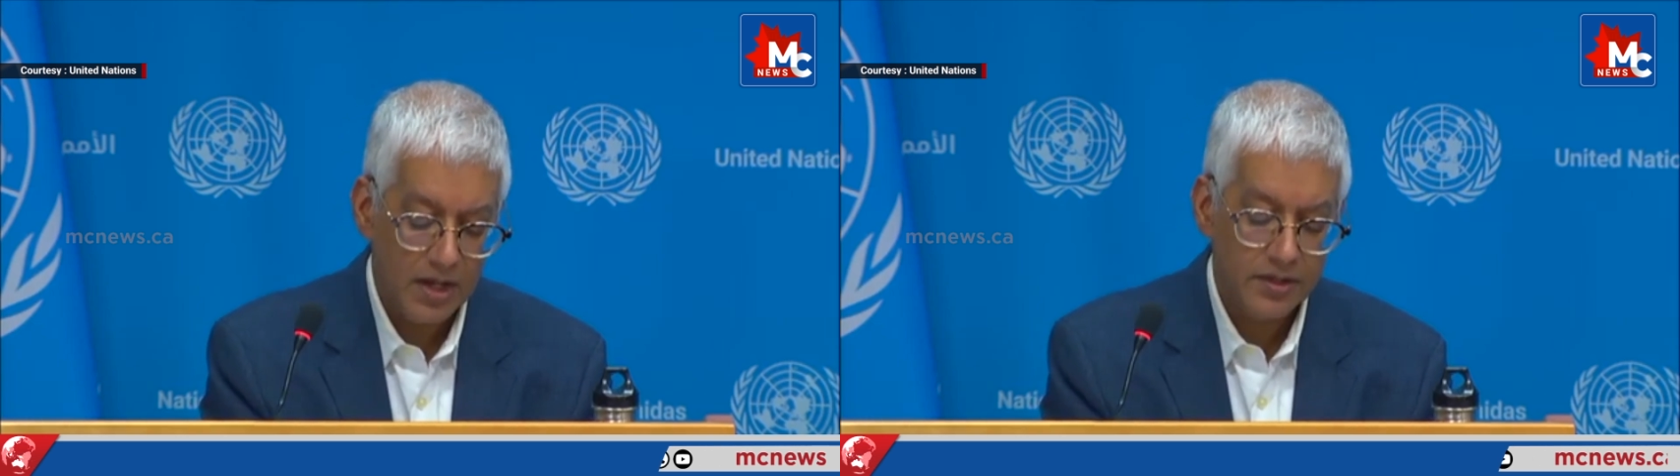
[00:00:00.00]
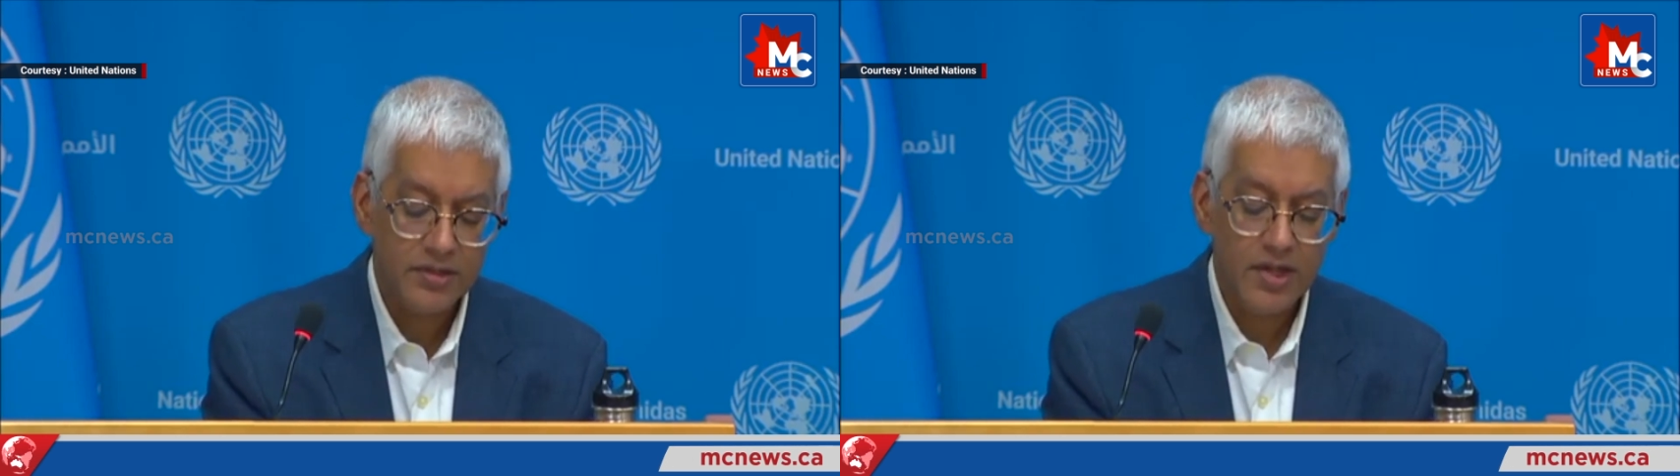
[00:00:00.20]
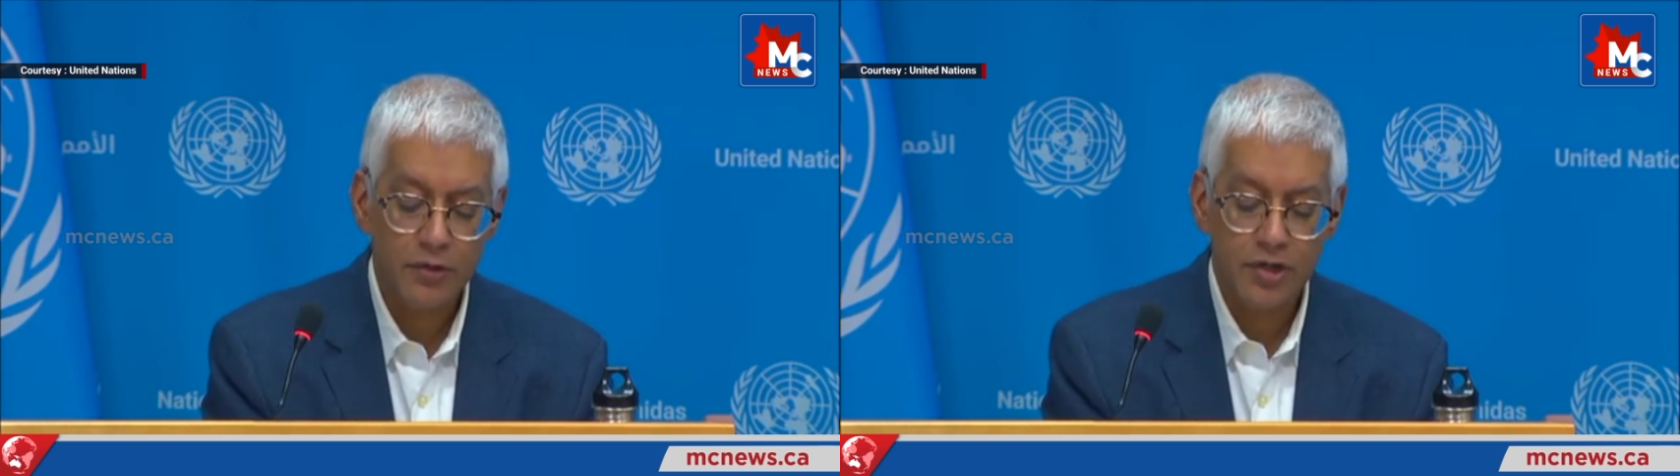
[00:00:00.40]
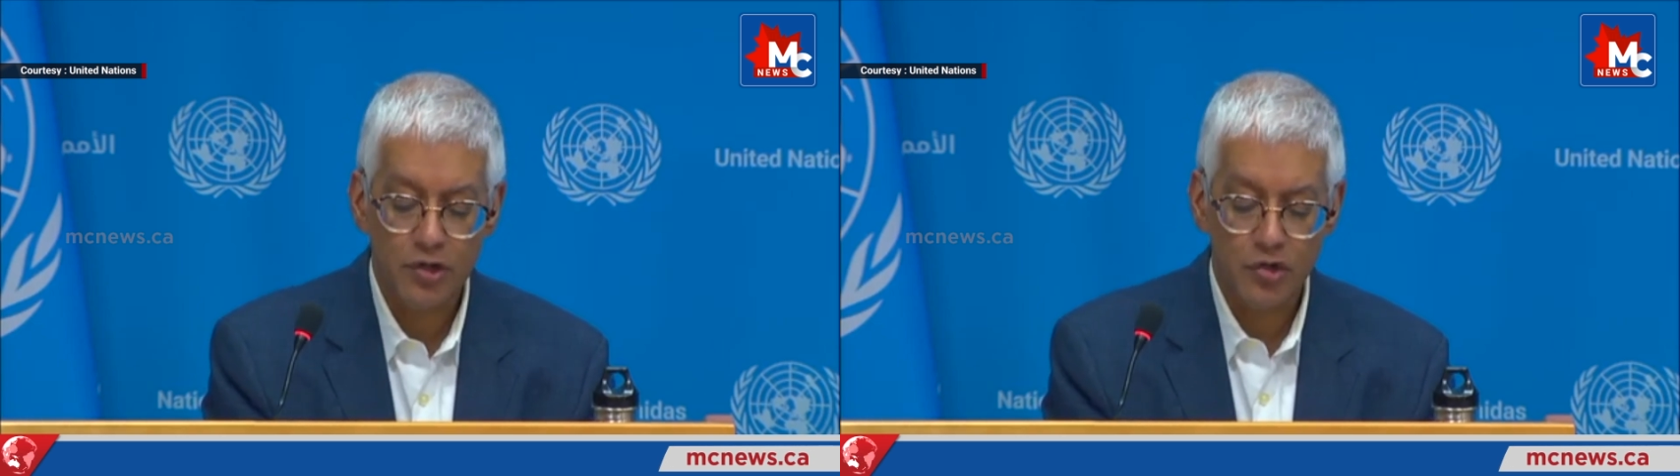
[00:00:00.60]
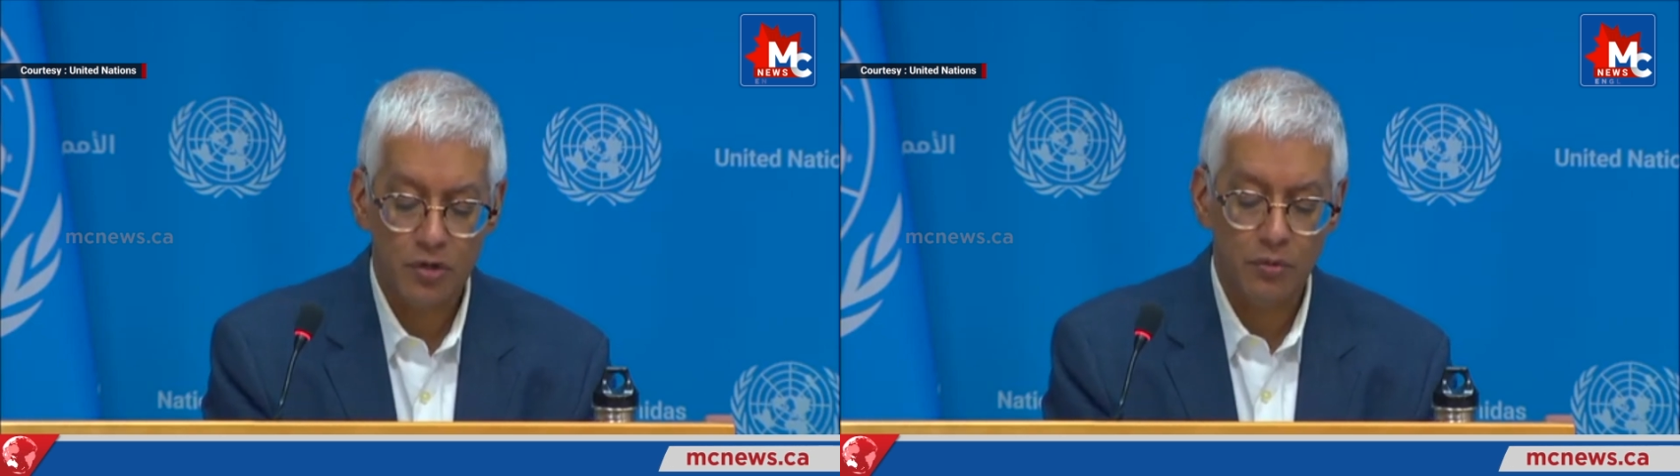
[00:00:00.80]
the
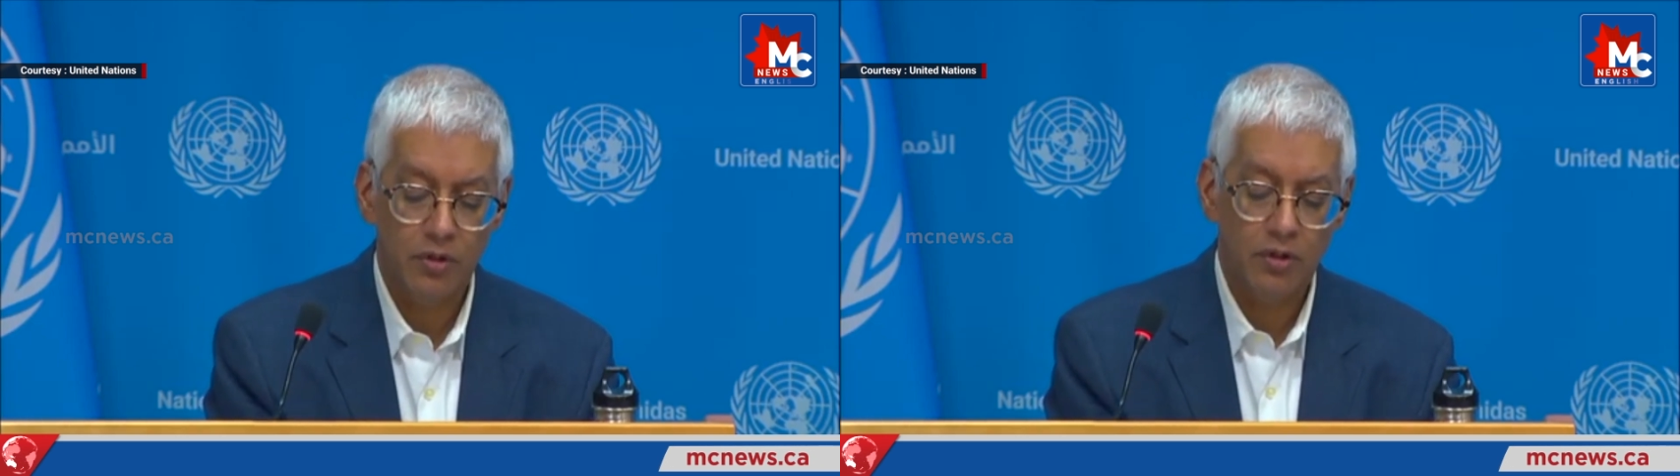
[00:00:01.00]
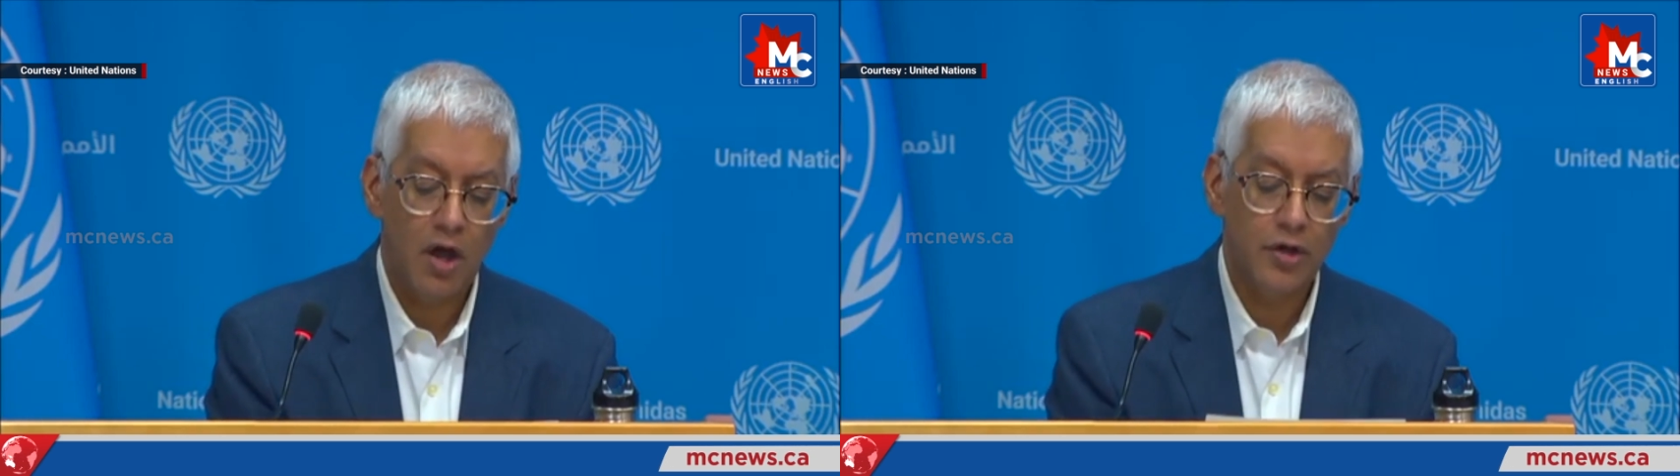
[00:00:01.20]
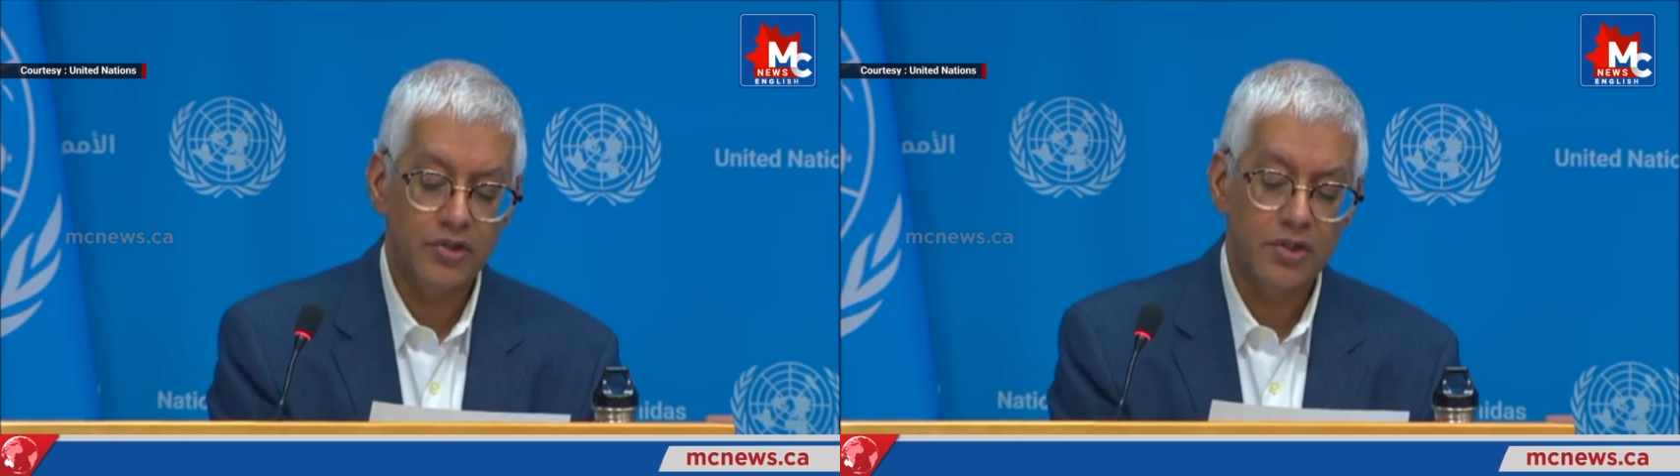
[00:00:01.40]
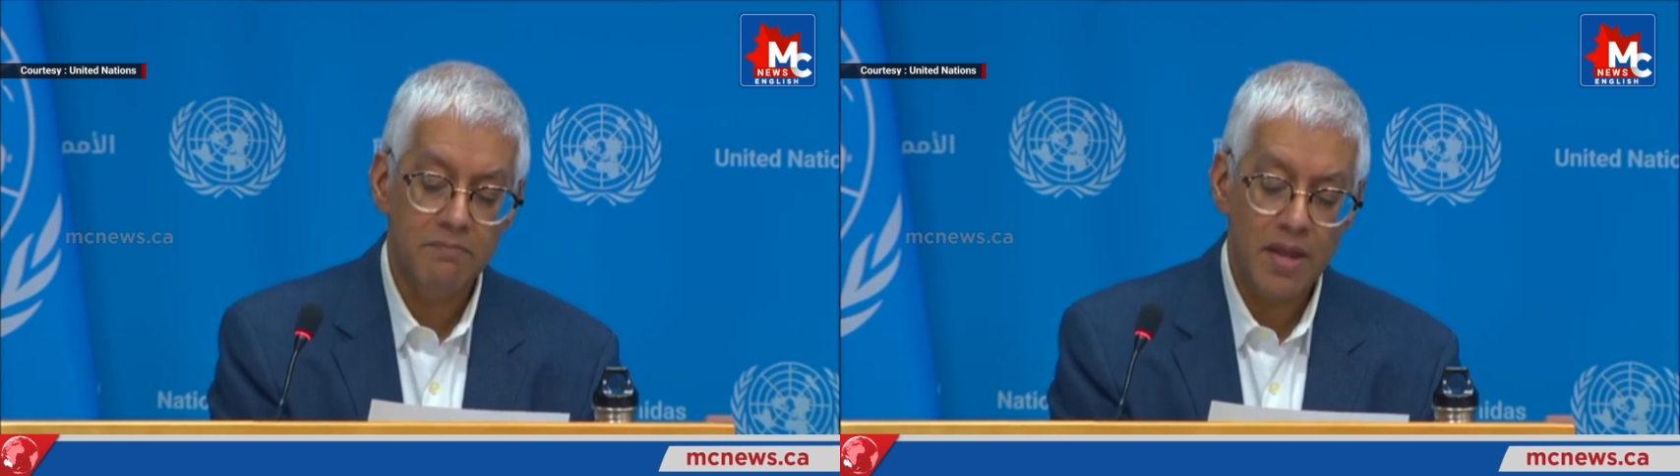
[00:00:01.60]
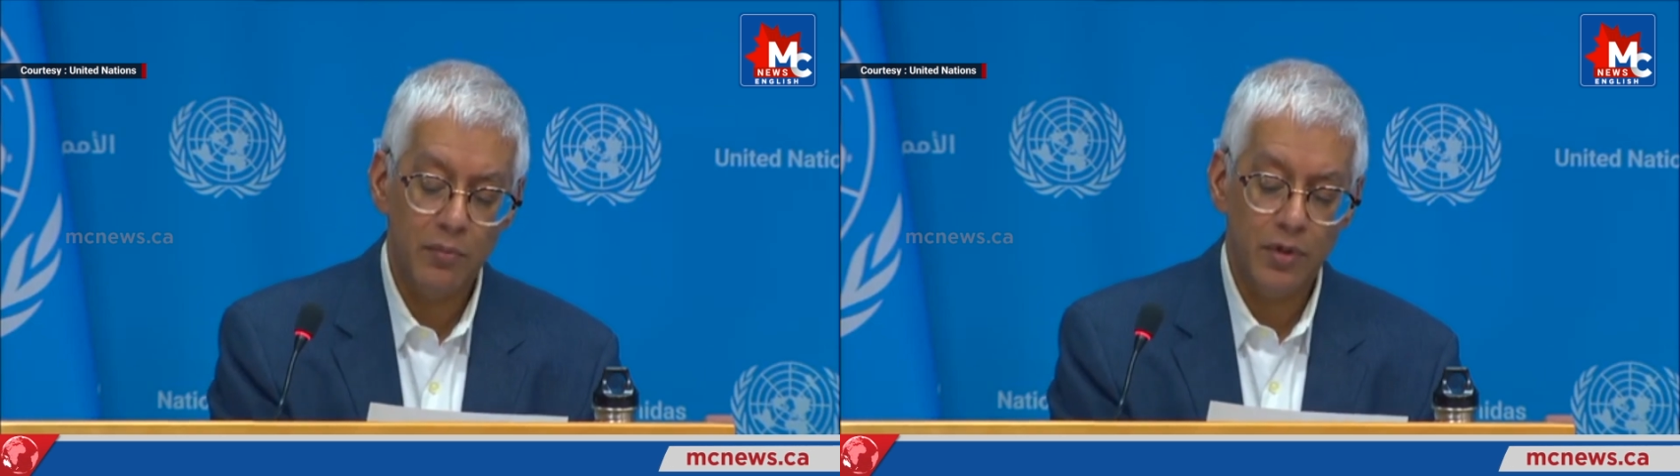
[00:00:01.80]
Secretary General honors the
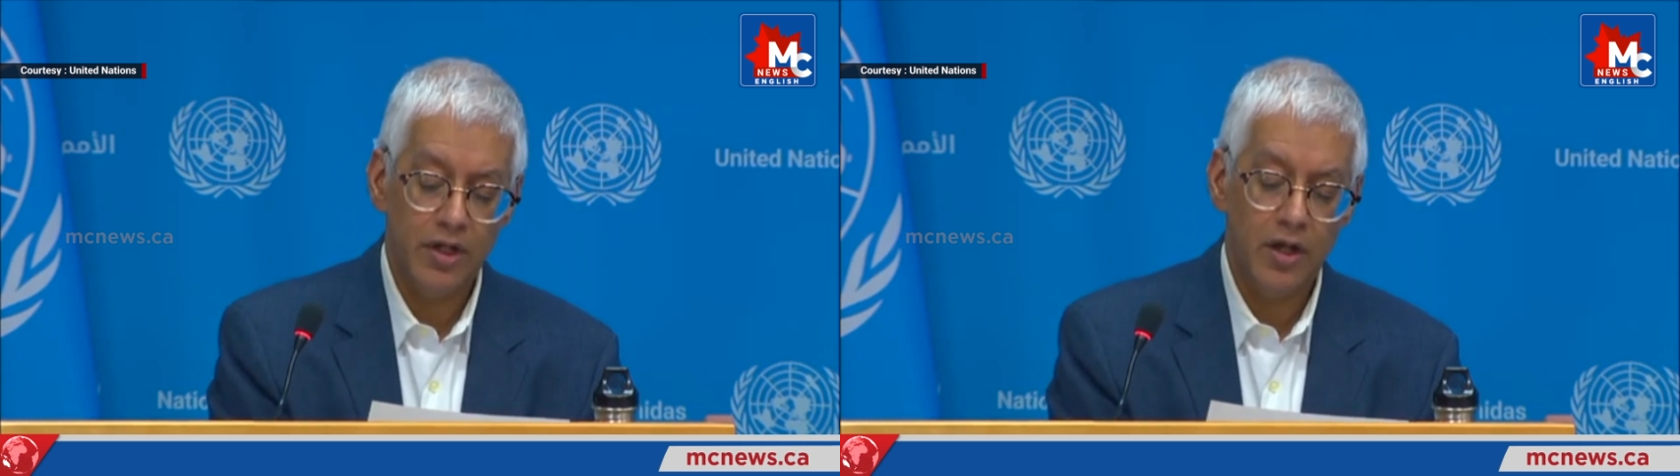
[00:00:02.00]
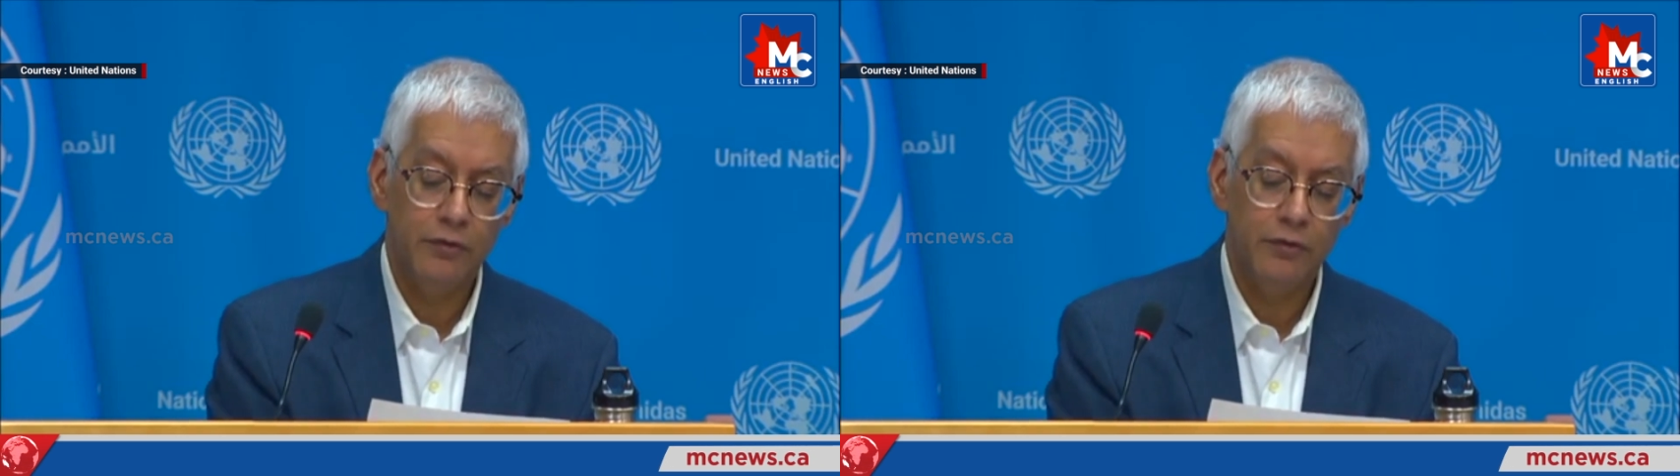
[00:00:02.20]
memory